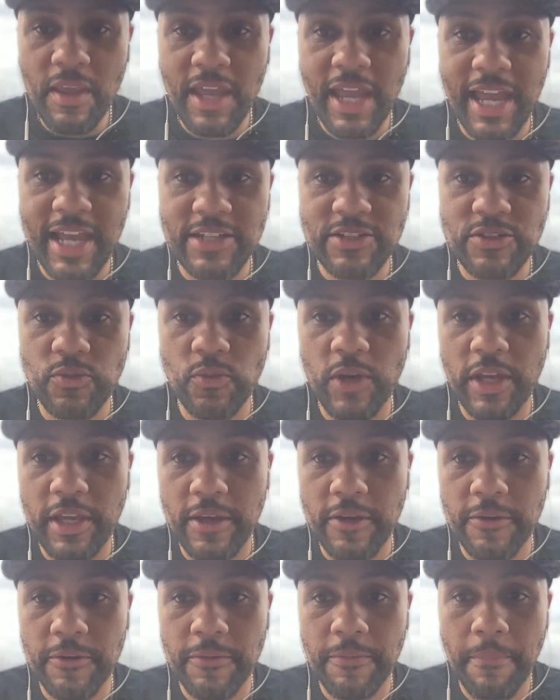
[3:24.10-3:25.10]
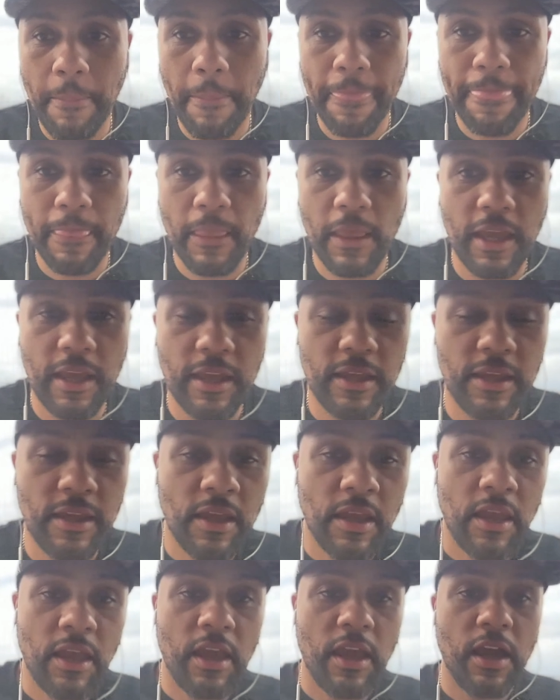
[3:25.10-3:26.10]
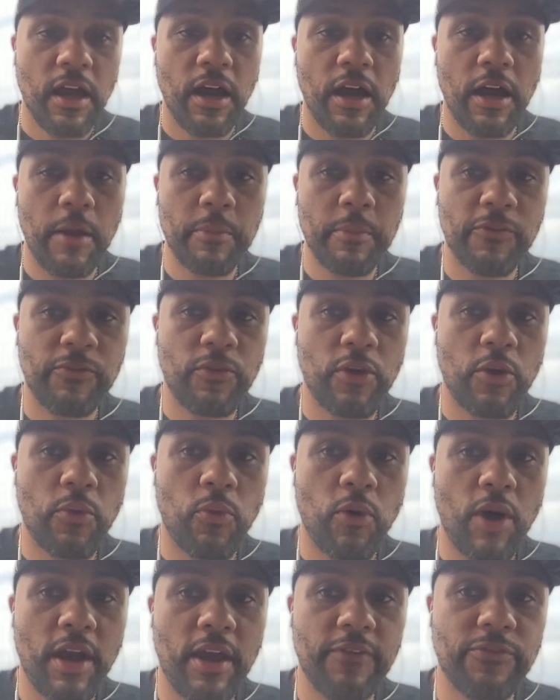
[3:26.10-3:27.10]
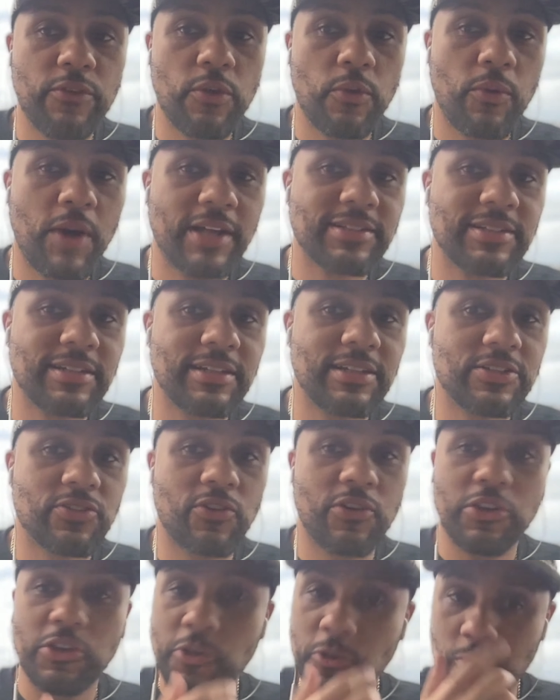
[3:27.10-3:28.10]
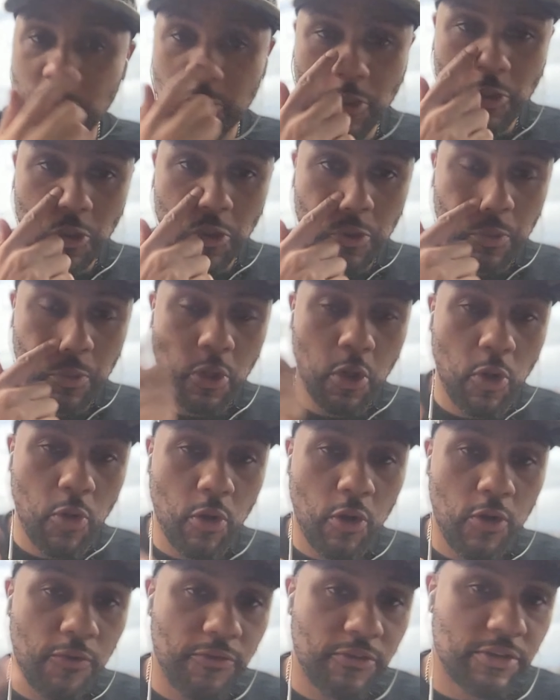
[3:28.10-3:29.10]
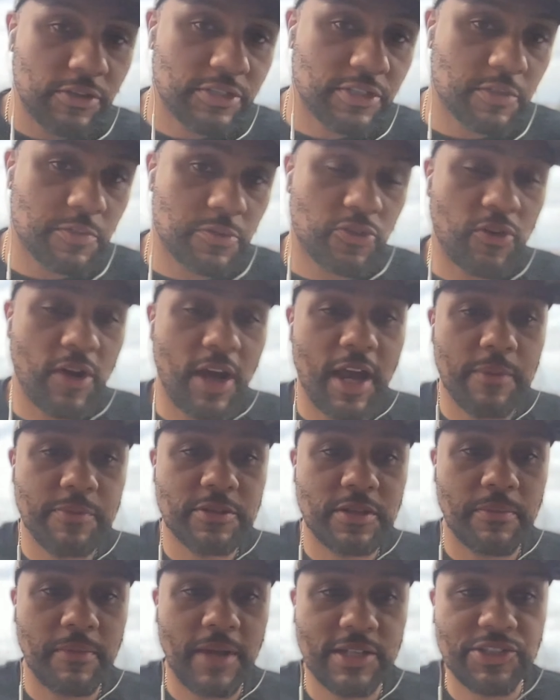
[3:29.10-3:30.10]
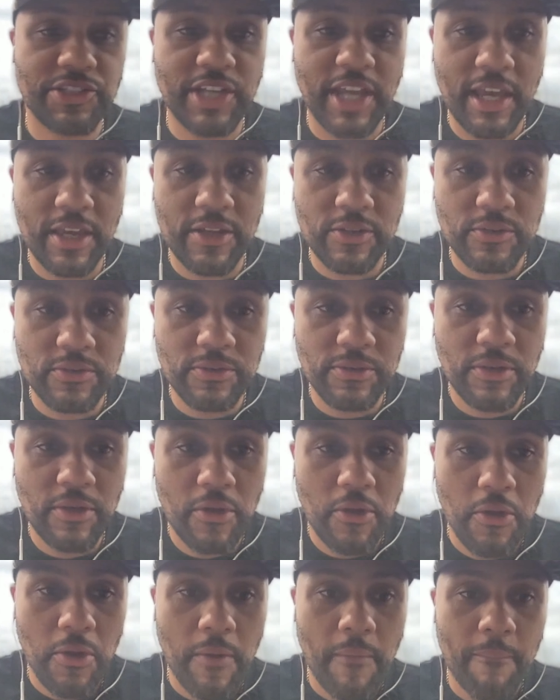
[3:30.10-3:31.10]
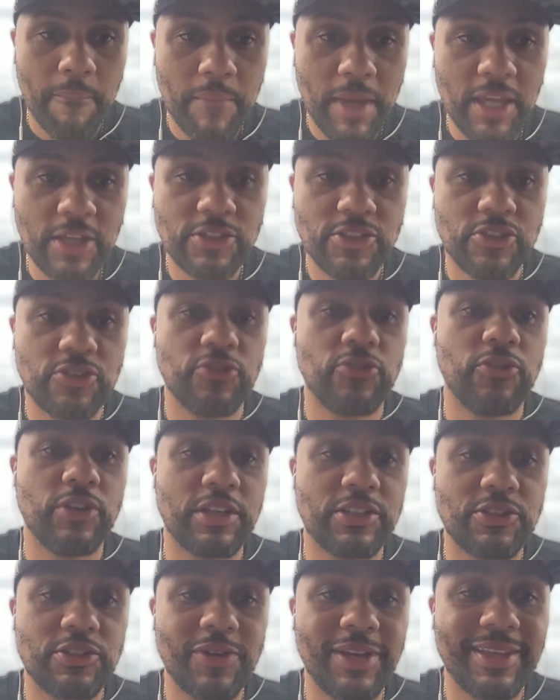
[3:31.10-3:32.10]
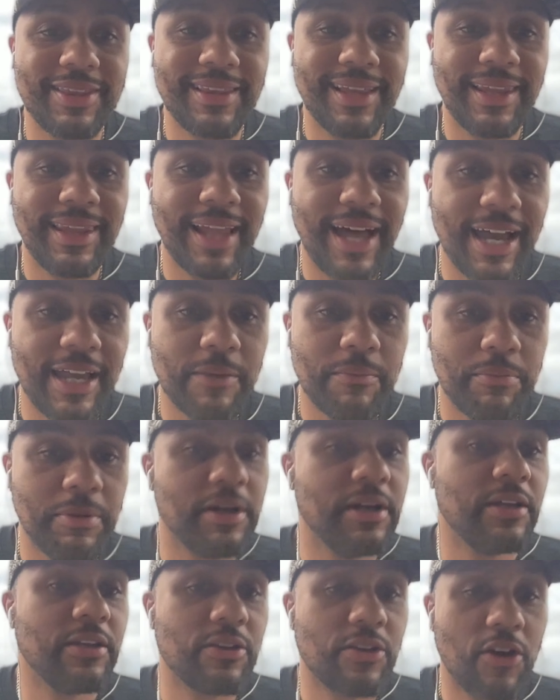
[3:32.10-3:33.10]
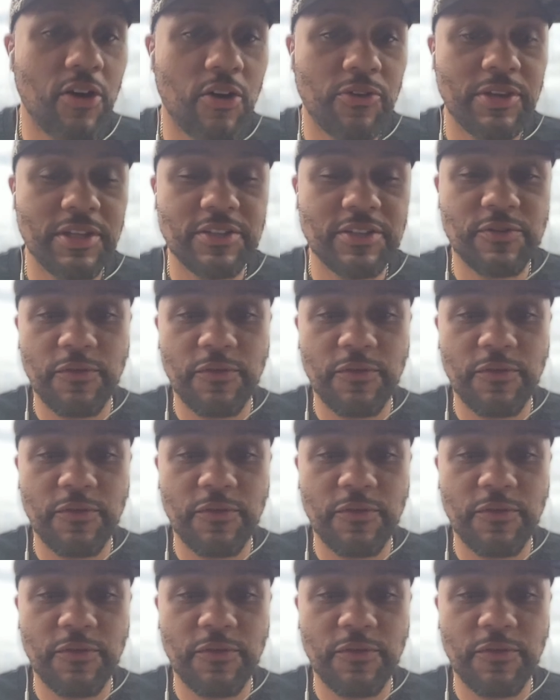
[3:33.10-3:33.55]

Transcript: as well. Okay. Um, if we're, if you're watching this on YouTube, go over, subscribe to my channel. Make sure that you hit the like button on this